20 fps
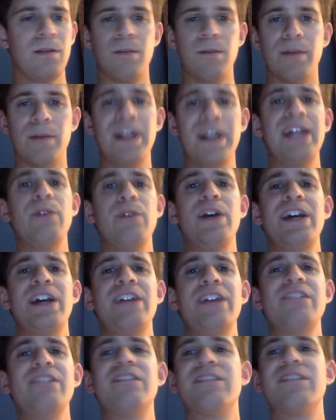But
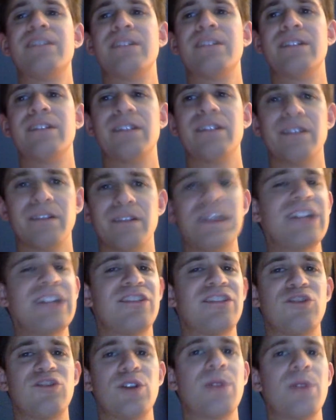anyways,
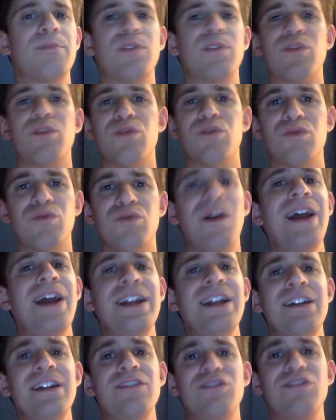let's jump
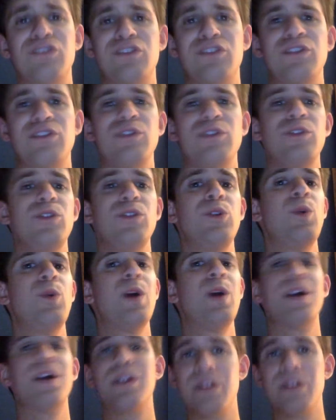right
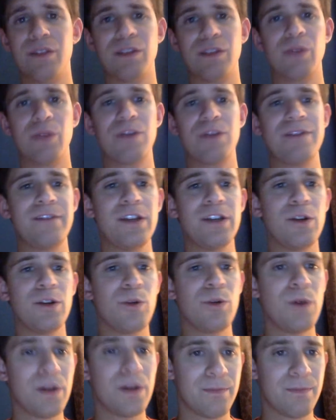into the review.